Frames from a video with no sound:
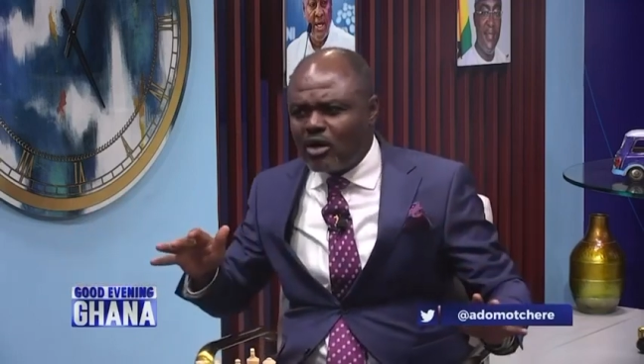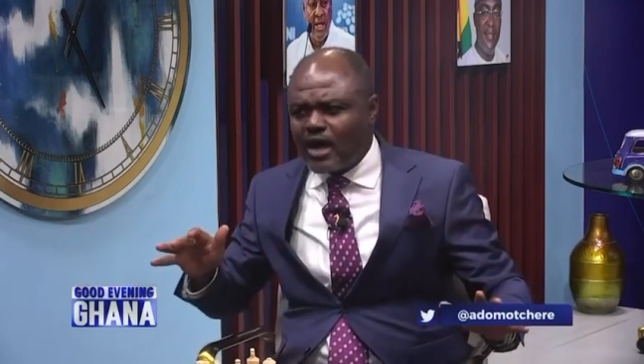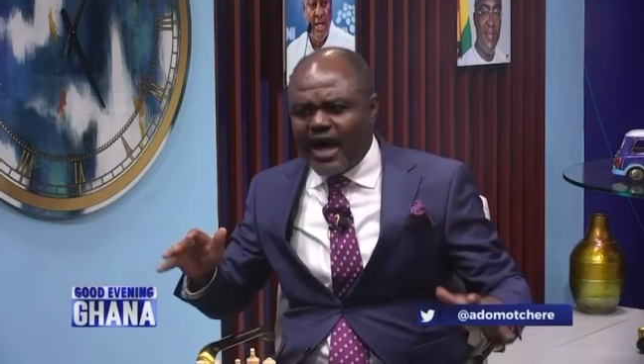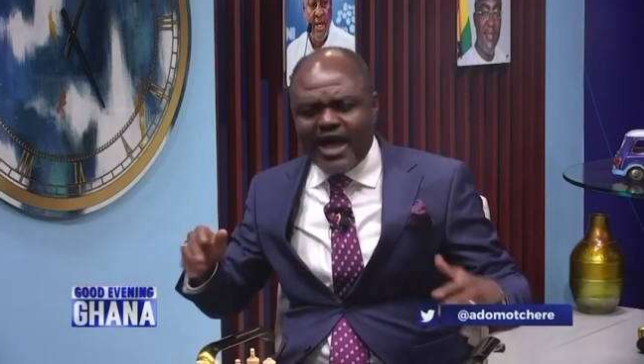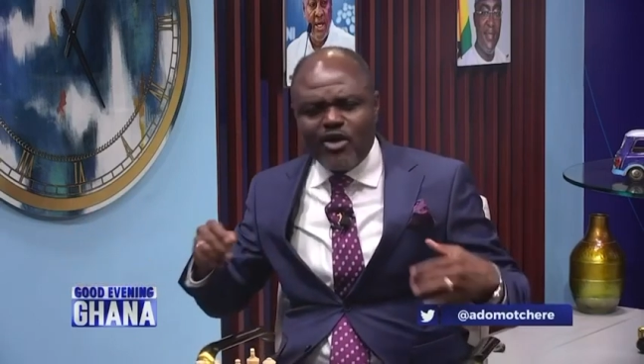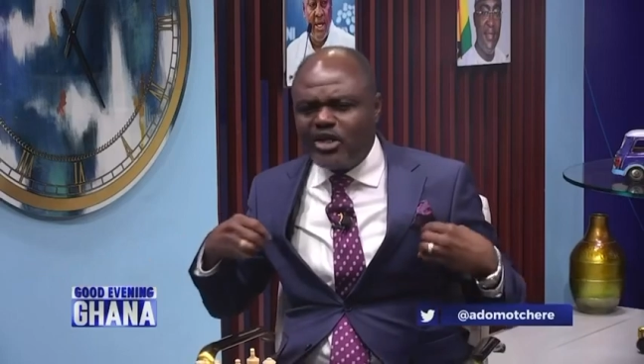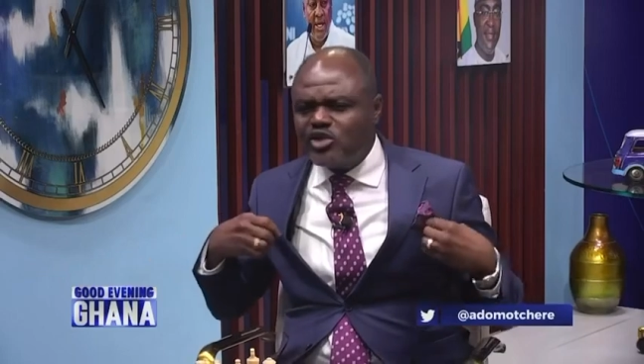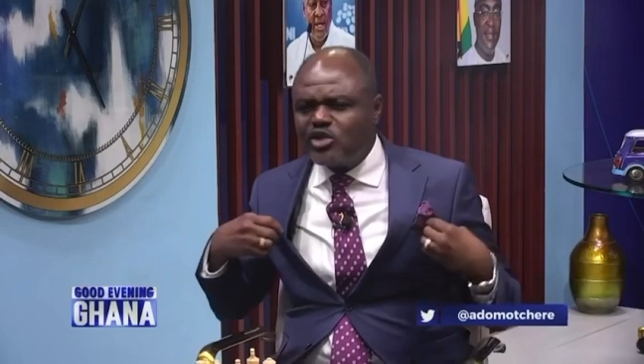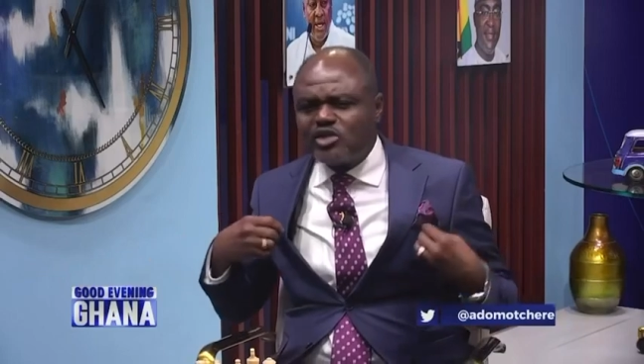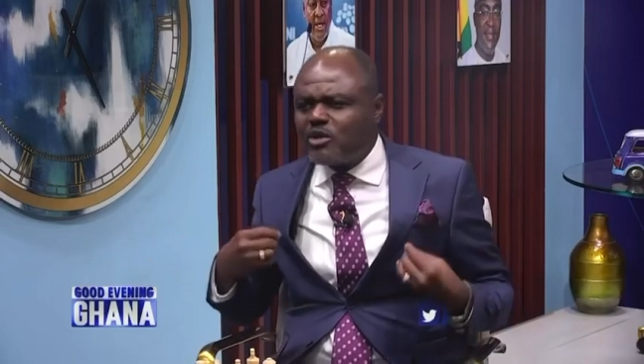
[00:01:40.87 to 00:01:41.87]
I only
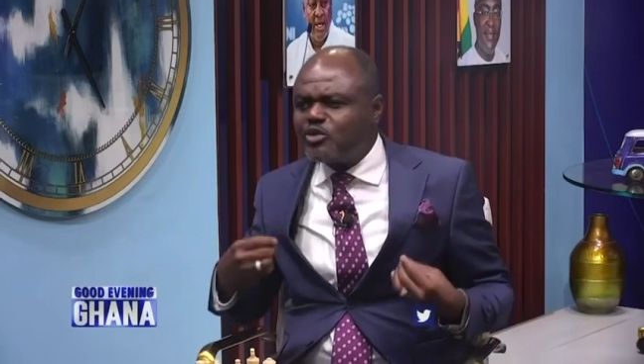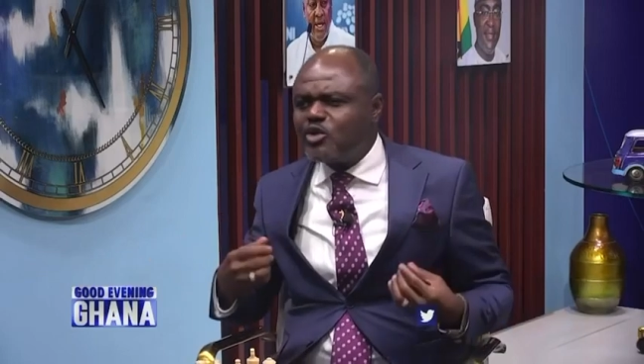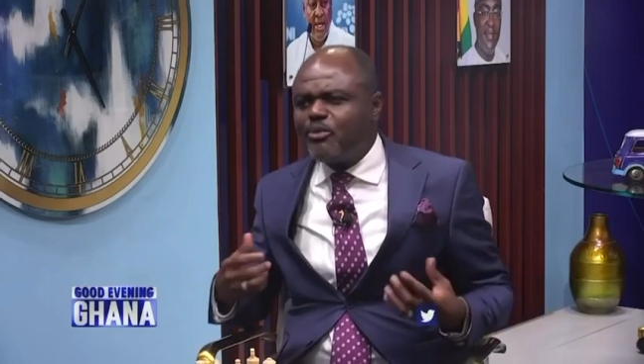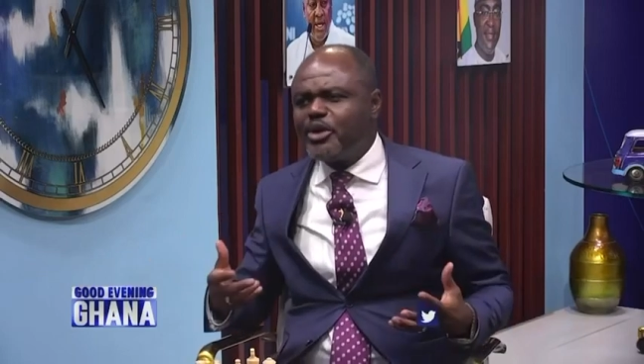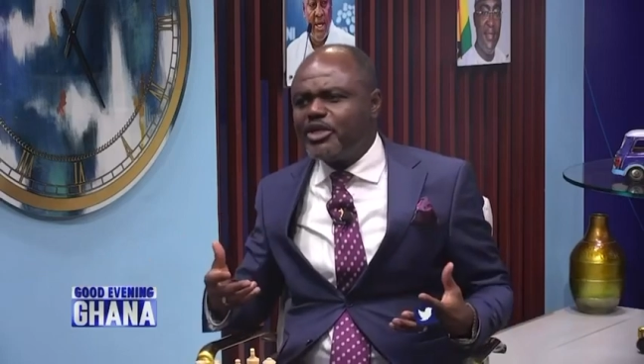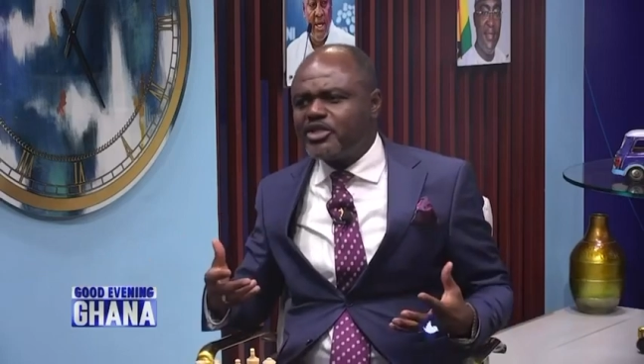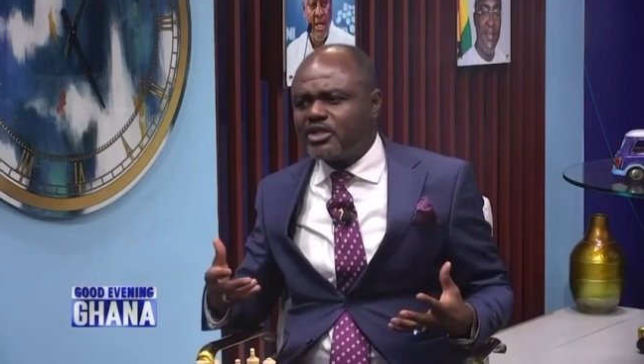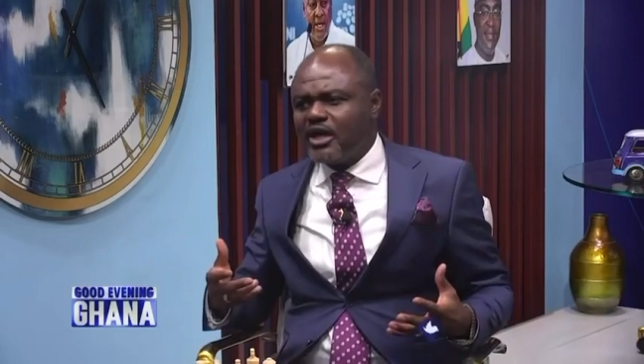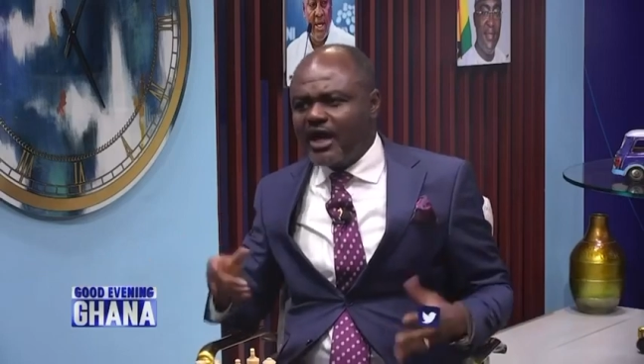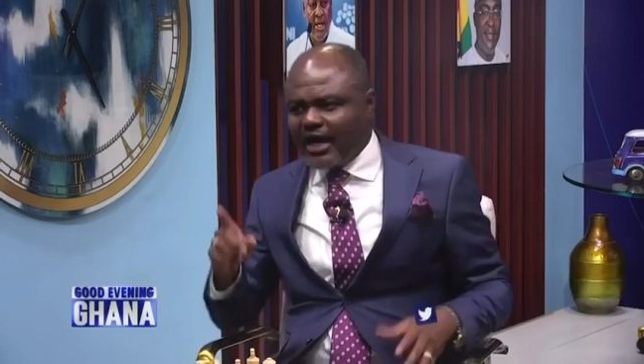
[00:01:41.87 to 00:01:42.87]
just come to preach.
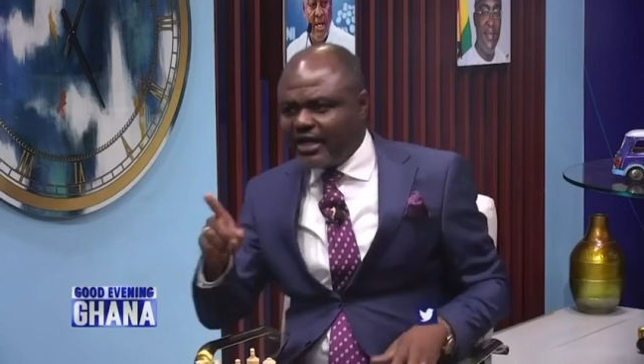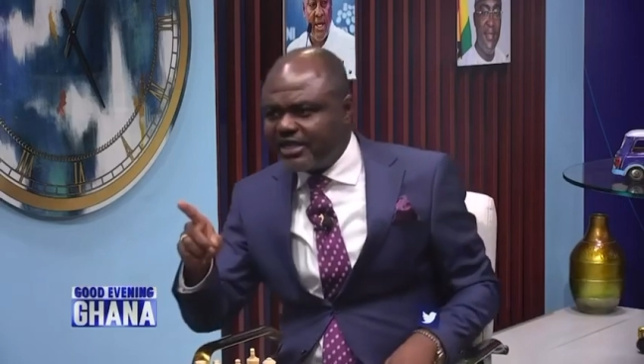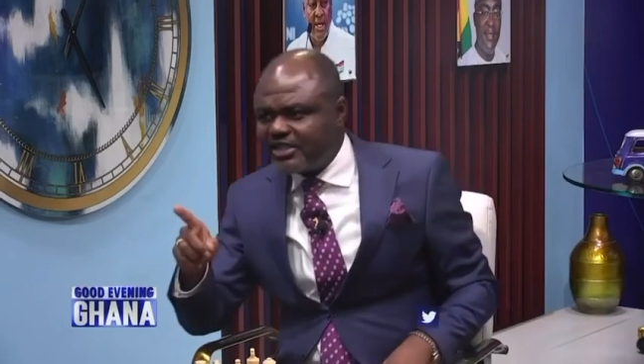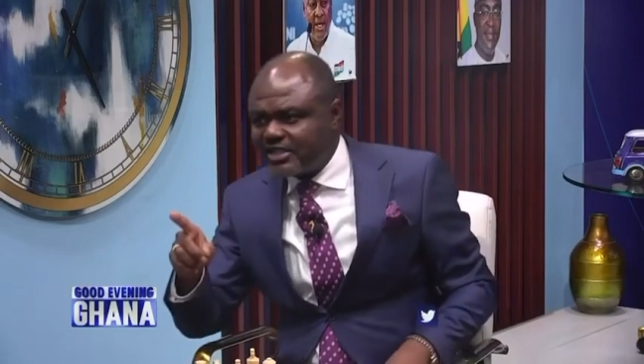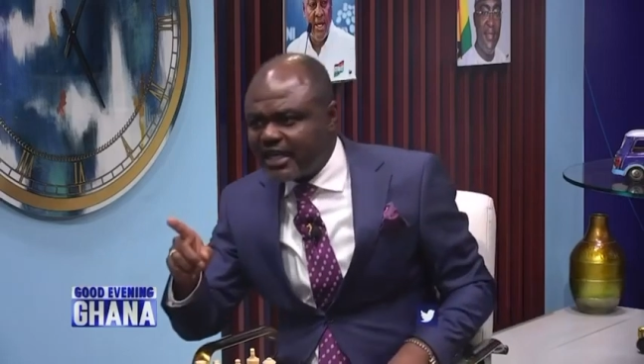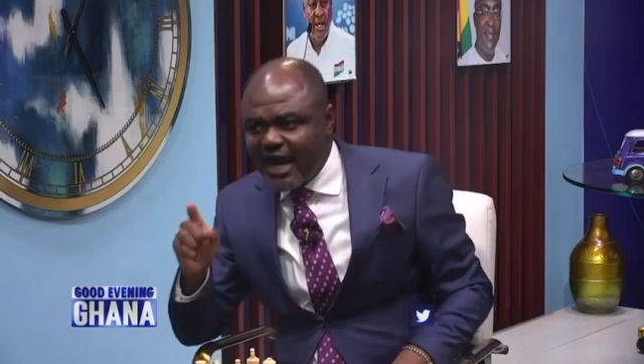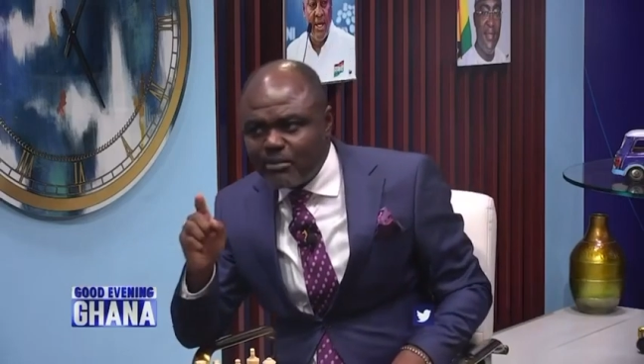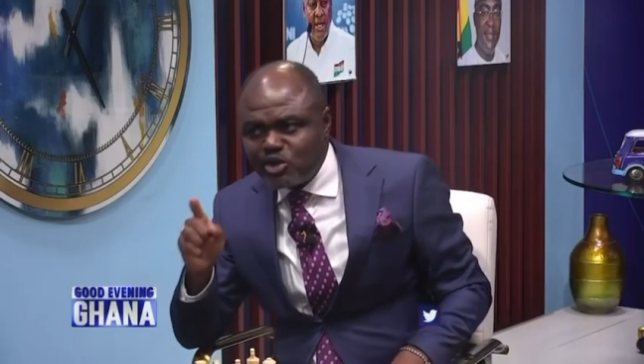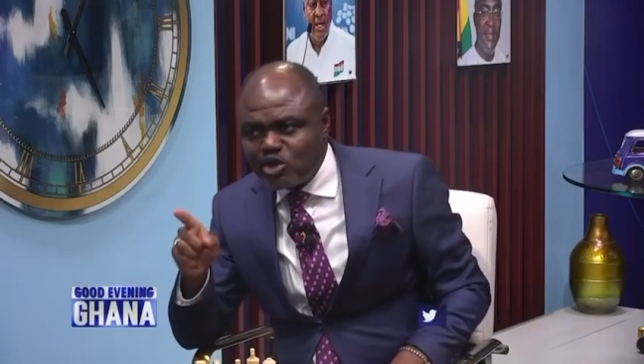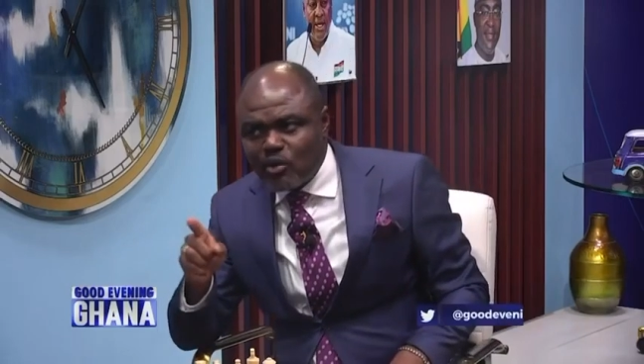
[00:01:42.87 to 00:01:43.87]
And then he said, I'm
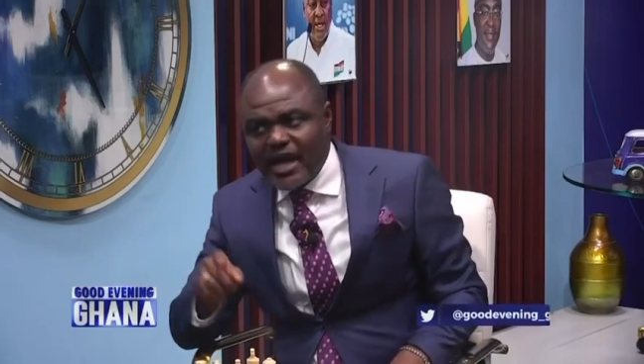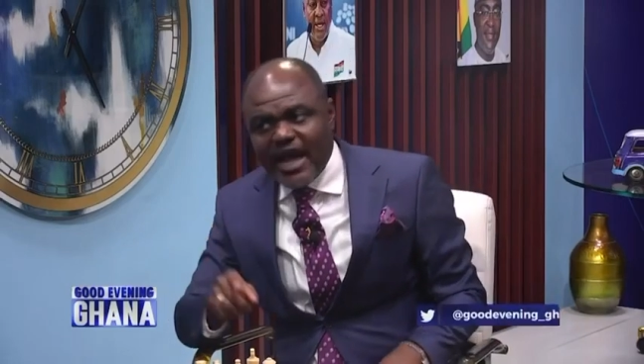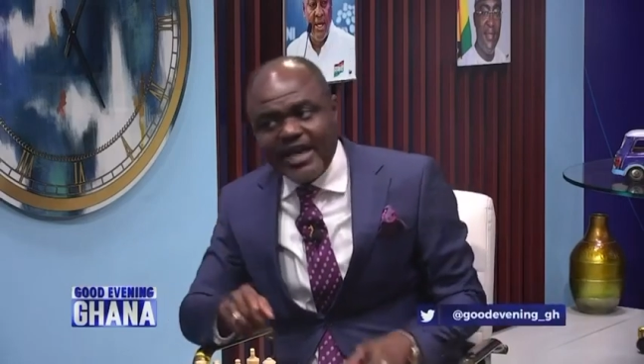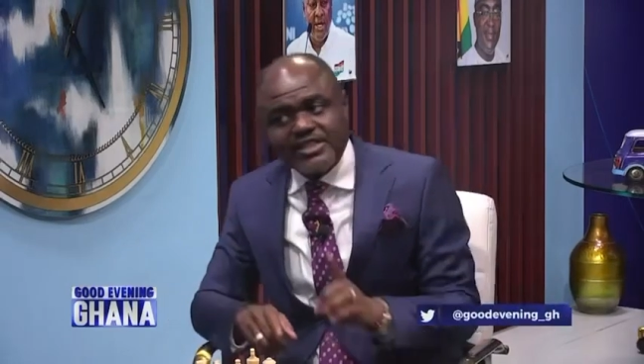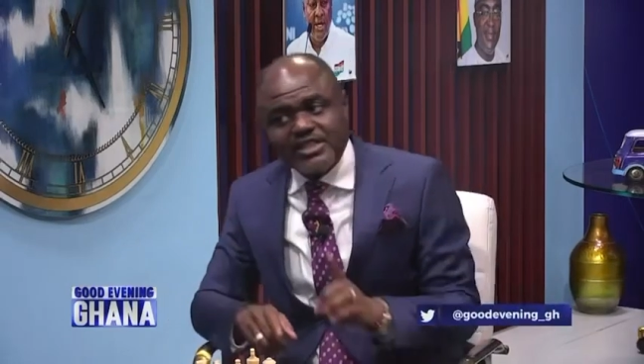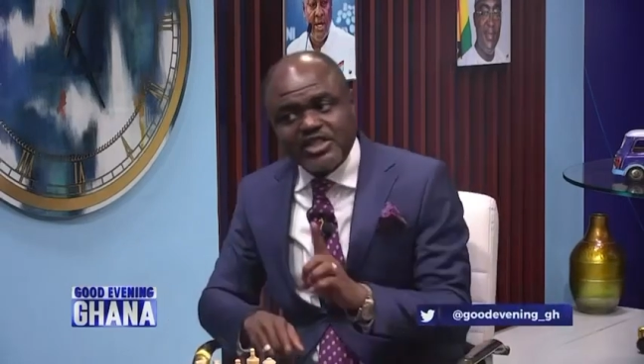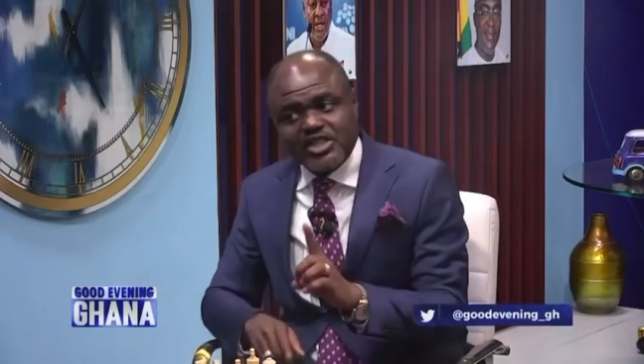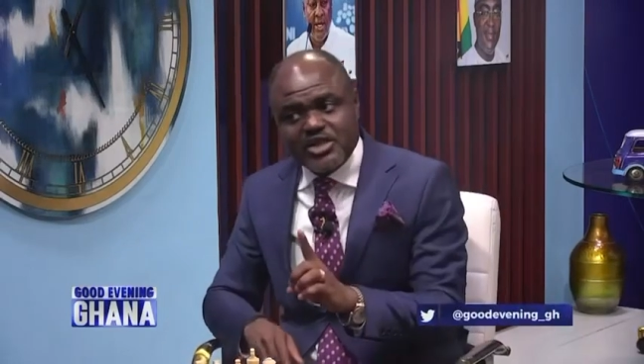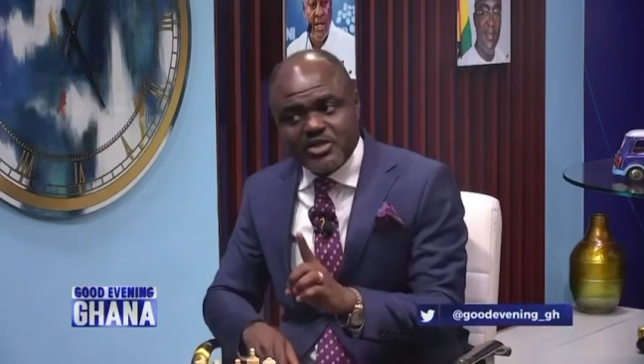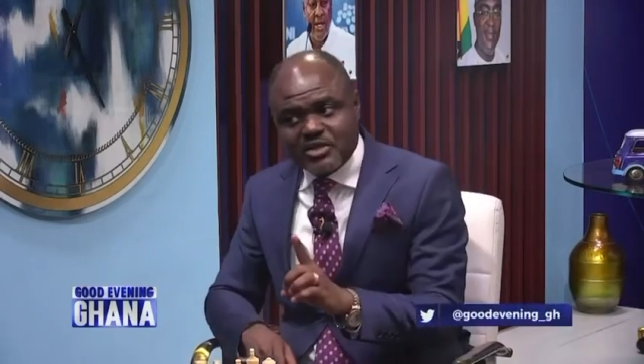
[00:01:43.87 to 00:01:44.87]
sure when I see
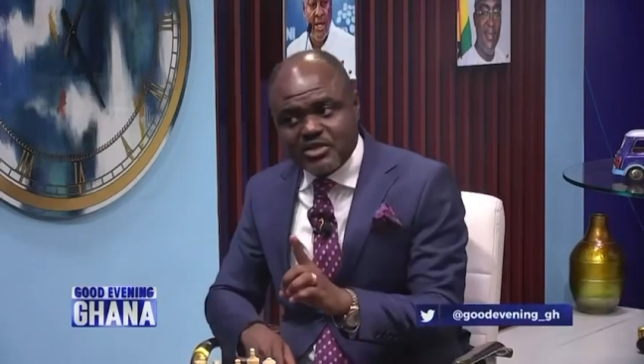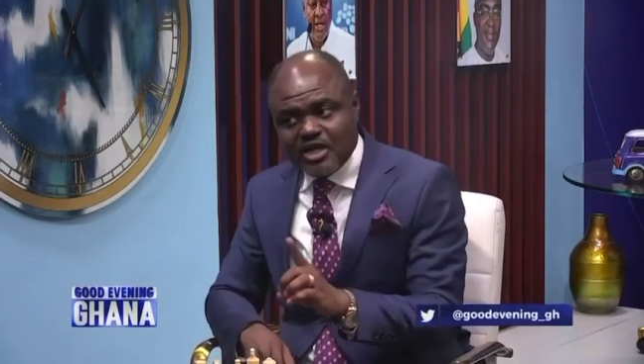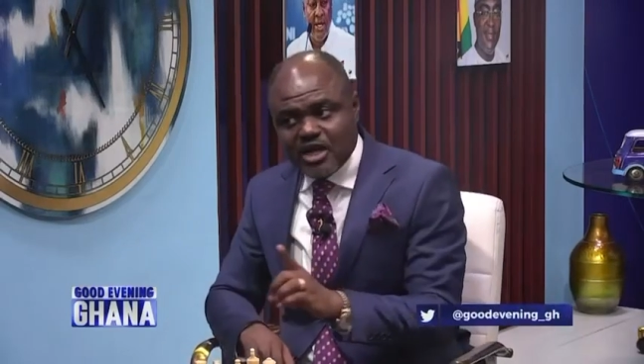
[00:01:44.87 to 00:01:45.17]
Jesus,